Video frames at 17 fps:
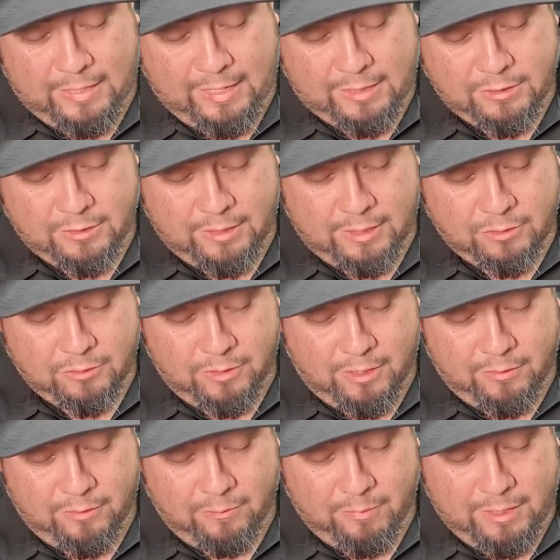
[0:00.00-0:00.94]
as you guys are
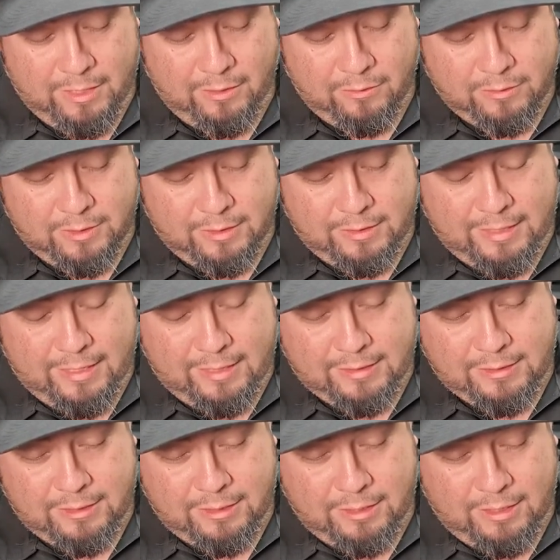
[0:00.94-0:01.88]
out and about,
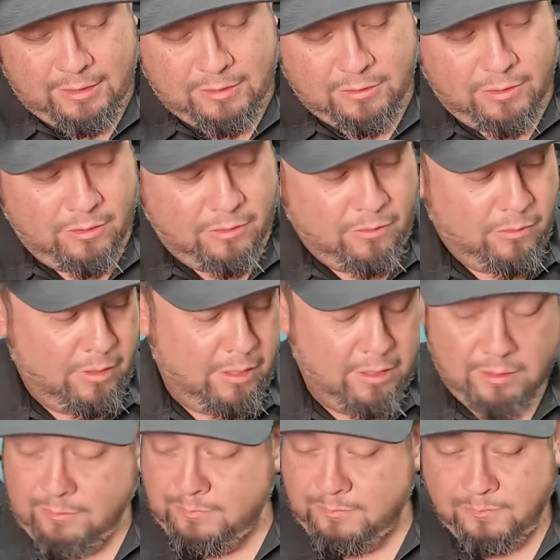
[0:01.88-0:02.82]
that you guys
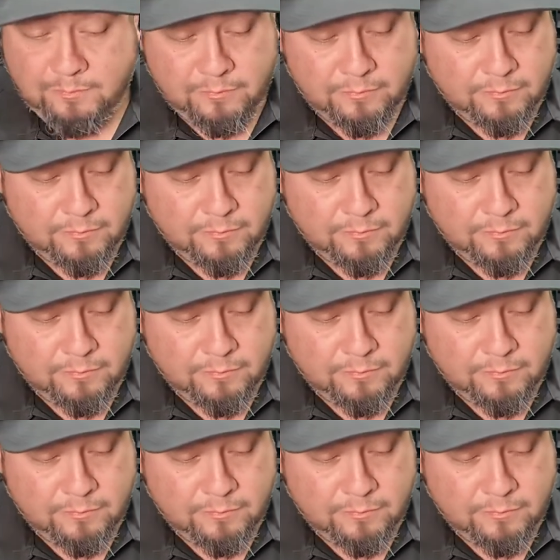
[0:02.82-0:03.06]
know